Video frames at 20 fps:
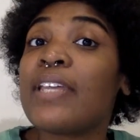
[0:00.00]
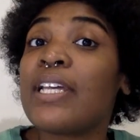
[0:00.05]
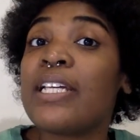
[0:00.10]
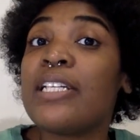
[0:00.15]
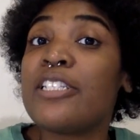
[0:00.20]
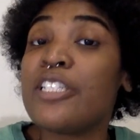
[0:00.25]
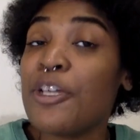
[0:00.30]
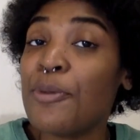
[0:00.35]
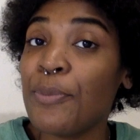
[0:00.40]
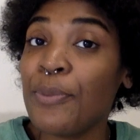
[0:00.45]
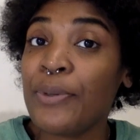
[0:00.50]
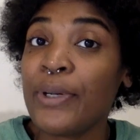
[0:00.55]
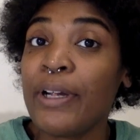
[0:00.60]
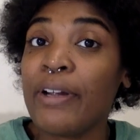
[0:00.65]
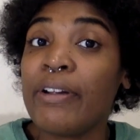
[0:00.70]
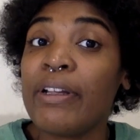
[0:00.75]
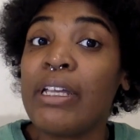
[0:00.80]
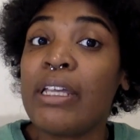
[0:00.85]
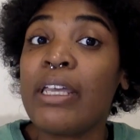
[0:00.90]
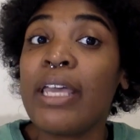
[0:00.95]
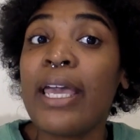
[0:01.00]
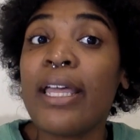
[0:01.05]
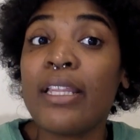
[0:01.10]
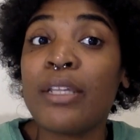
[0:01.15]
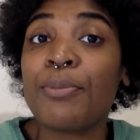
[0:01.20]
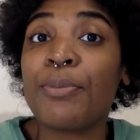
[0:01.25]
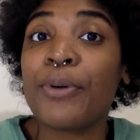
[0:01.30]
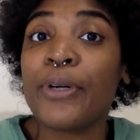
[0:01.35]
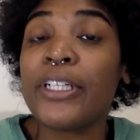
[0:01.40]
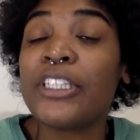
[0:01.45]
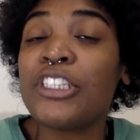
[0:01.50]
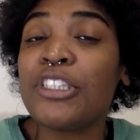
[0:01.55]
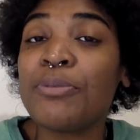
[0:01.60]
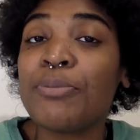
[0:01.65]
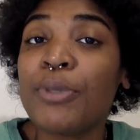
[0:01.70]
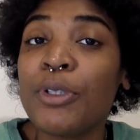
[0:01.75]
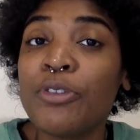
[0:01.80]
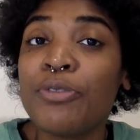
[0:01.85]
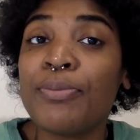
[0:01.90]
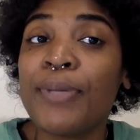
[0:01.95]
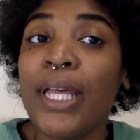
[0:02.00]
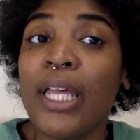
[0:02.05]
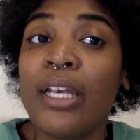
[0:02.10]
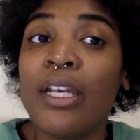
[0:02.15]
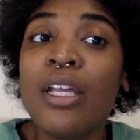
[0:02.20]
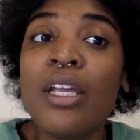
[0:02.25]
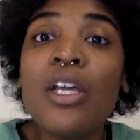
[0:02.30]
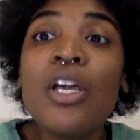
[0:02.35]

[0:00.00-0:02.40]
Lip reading: contemporary gay liberation movement.